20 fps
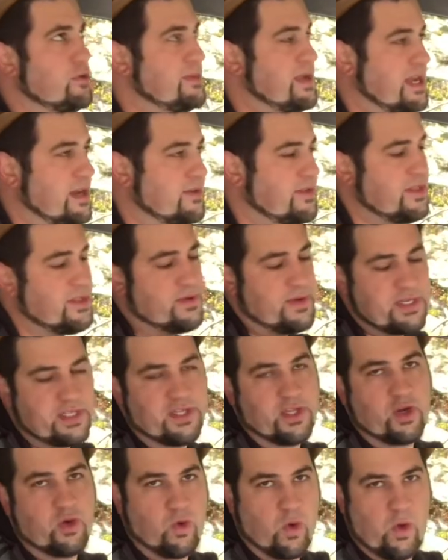here than there is in the
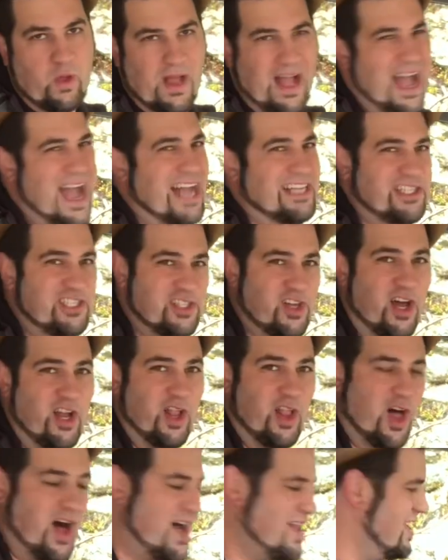Corolla hatch, it's not a
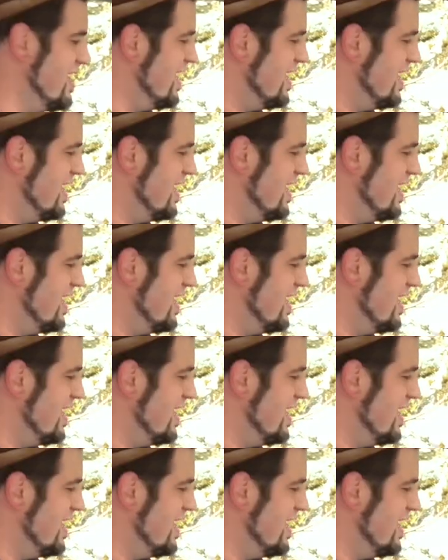lot.